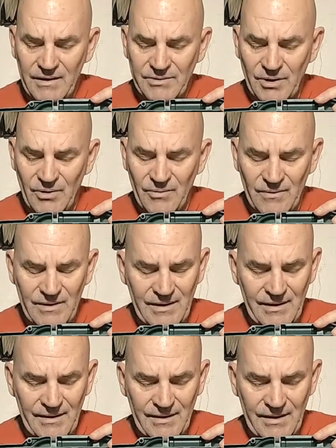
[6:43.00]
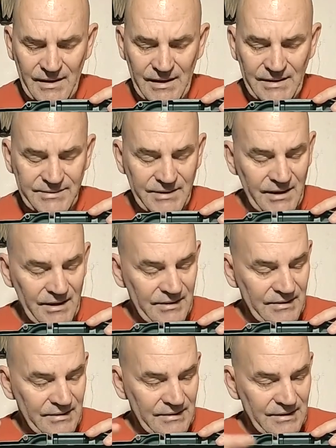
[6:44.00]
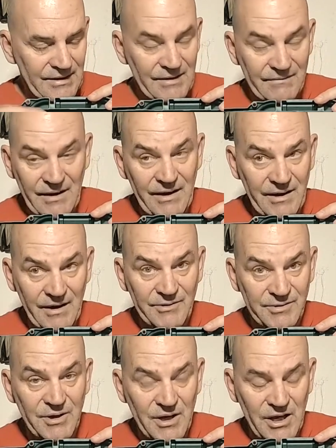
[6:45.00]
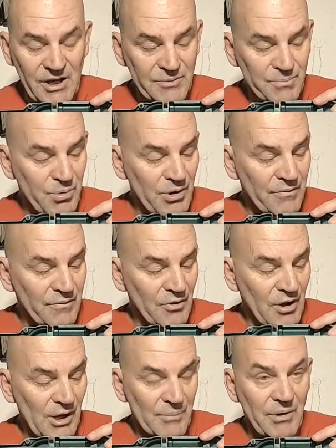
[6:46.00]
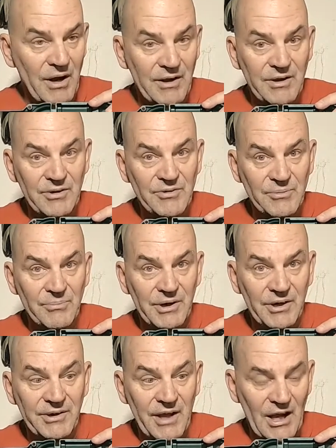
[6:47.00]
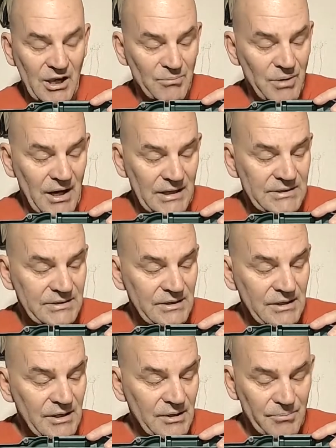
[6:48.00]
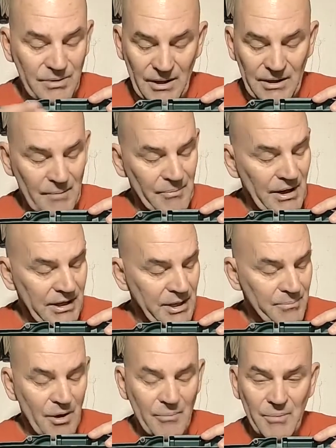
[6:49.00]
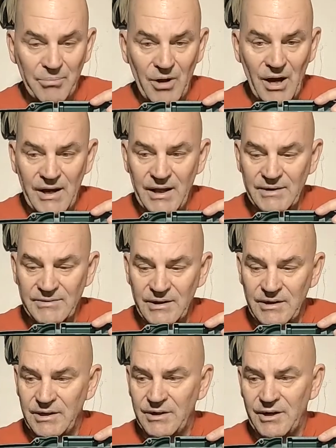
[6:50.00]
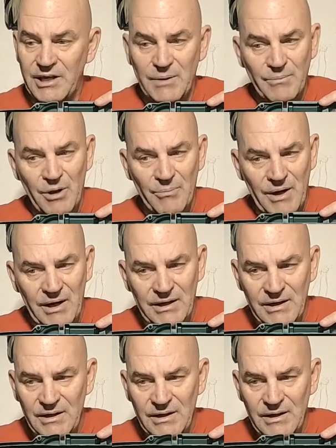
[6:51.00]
So it right now it's pretty full. I probably could use a bigger tackle box, but I keep all my broadheads in here. I keep all my